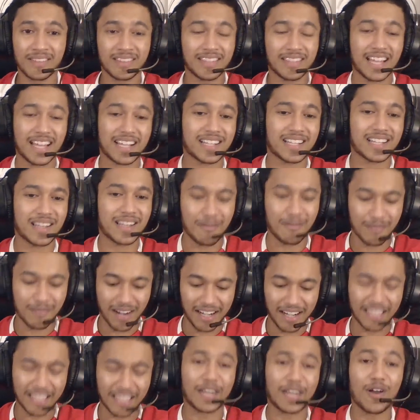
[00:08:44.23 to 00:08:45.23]
that club
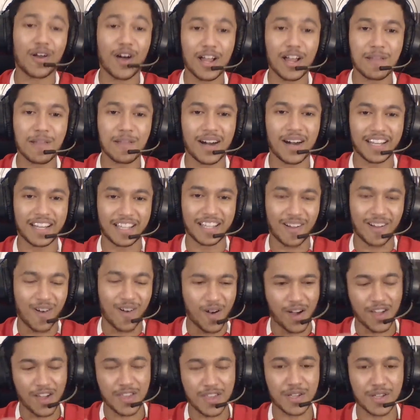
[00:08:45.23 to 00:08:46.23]
running in oil money, or
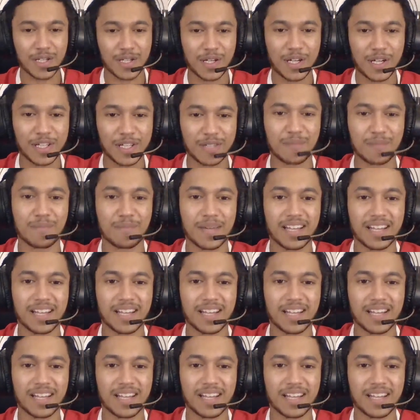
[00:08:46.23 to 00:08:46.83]
are you going to